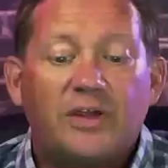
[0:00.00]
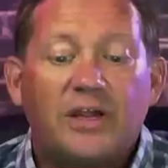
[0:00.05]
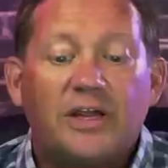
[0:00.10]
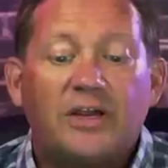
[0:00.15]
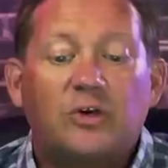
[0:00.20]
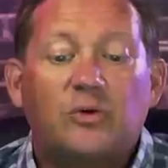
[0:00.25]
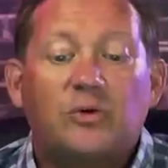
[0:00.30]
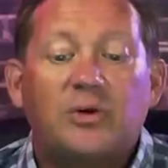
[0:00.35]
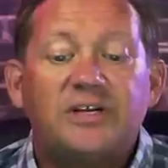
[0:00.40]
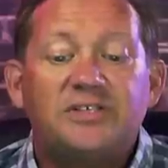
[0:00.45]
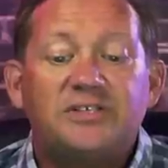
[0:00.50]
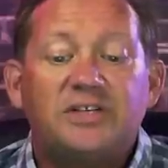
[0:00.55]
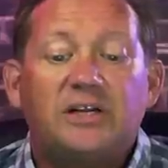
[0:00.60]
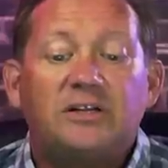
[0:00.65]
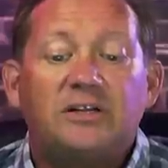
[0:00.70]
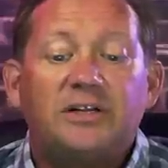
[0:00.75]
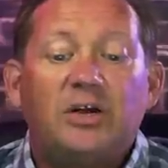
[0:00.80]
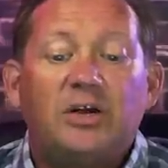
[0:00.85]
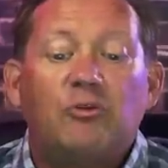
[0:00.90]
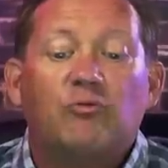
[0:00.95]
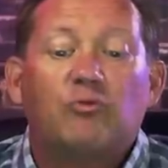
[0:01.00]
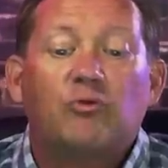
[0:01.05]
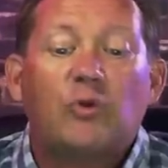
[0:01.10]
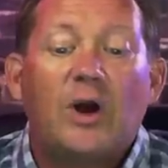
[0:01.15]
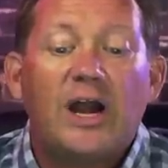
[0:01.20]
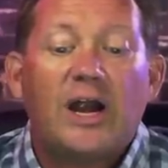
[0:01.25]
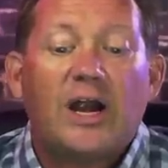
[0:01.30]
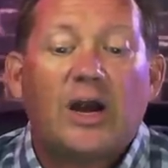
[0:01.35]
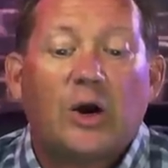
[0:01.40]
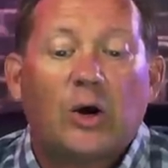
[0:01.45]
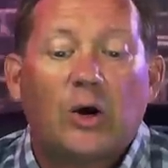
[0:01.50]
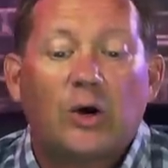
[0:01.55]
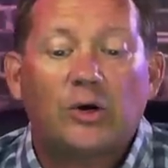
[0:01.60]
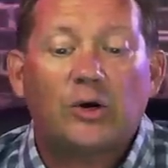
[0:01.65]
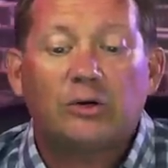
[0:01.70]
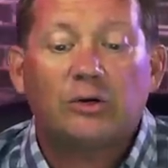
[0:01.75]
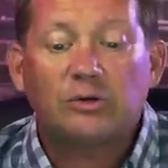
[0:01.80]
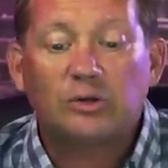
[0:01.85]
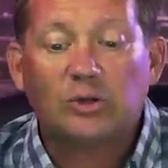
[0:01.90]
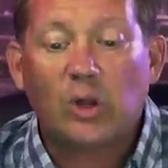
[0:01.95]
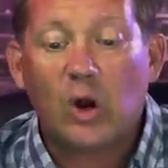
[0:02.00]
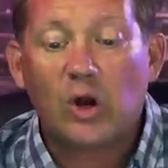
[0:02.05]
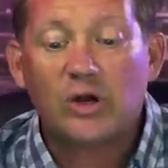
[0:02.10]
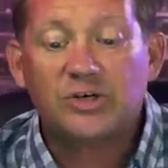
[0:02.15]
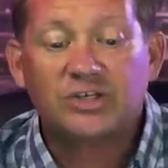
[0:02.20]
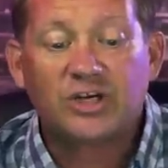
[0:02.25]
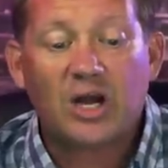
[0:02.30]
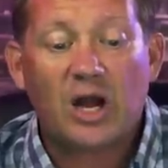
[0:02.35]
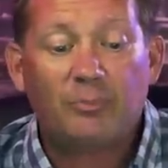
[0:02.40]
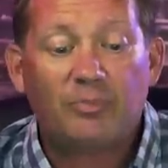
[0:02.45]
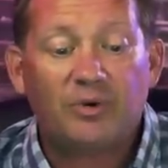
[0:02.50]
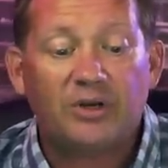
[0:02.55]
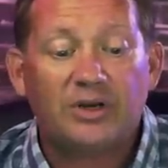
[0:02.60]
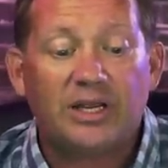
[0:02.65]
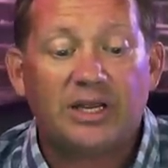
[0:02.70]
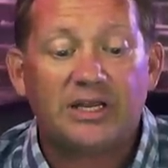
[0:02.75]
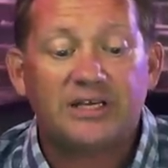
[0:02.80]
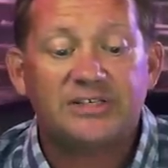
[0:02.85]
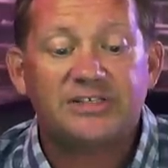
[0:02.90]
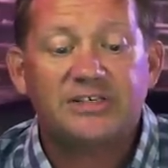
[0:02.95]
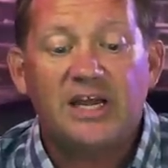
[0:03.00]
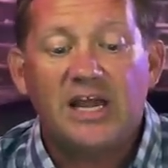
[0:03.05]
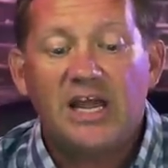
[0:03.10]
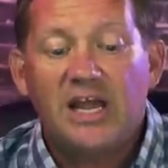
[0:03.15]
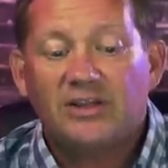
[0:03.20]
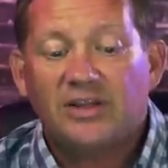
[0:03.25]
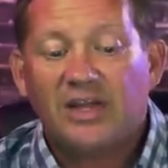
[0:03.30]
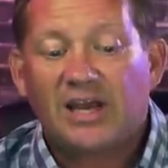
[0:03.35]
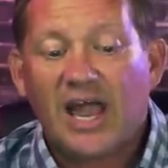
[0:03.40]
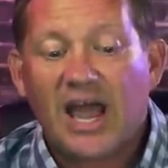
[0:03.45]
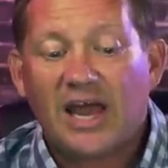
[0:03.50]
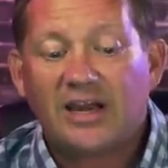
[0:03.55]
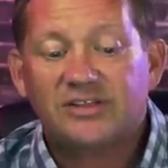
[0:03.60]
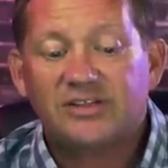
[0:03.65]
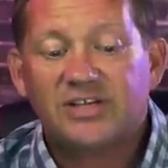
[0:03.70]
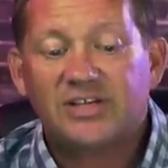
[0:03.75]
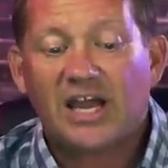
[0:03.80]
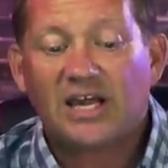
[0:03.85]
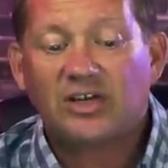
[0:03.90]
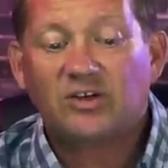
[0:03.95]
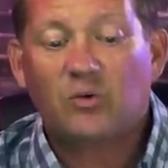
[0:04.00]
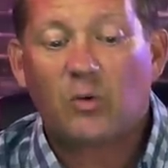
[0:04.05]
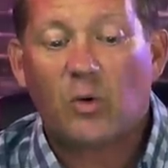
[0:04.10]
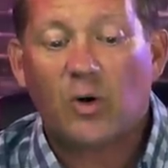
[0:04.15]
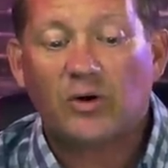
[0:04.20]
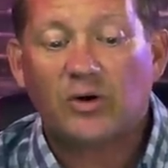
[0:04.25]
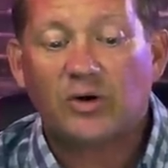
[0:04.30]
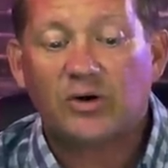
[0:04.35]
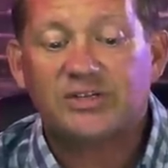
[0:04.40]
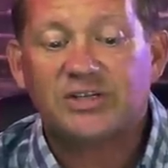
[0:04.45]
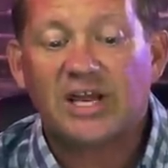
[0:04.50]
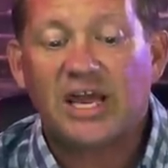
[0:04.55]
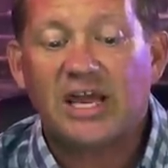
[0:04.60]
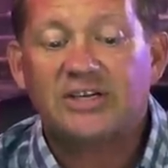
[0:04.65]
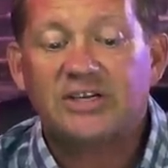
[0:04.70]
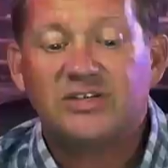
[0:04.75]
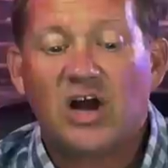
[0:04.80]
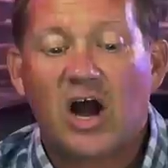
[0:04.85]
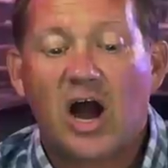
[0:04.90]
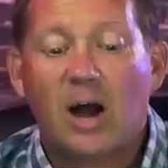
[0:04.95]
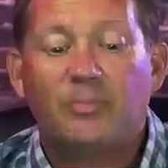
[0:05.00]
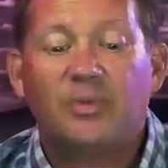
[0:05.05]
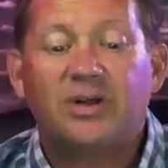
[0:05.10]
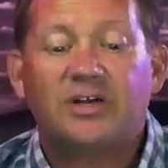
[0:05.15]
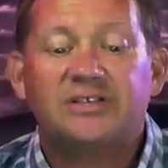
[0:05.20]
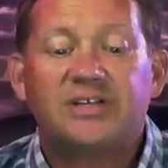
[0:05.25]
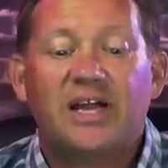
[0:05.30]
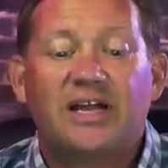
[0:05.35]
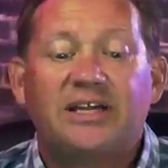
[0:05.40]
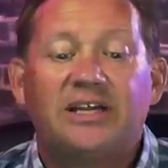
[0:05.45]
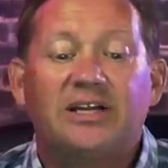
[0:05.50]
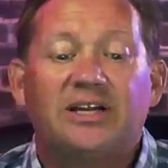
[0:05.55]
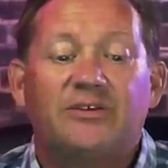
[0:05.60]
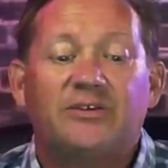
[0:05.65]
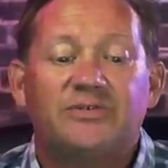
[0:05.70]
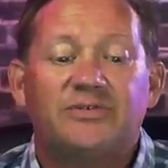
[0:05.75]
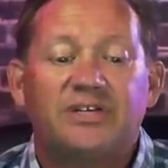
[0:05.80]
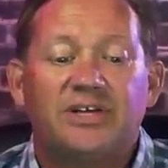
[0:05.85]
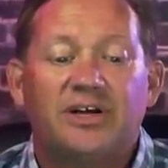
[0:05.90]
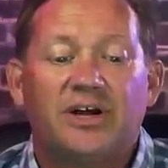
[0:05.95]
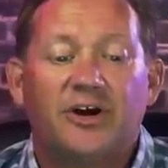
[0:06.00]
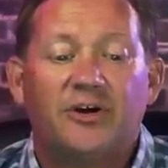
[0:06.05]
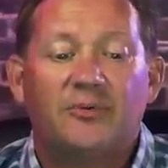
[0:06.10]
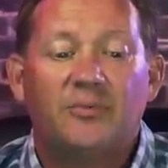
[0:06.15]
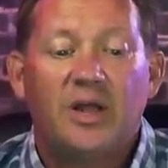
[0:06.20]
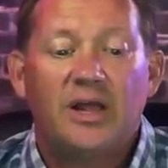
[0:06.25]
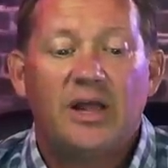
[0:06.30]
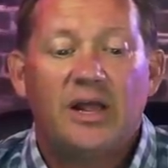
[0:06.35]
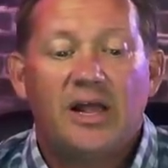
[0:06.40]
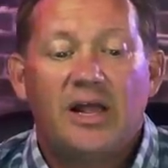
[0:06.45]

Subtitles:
one of the increasingly rare large companies that had its headquarters and top executives here.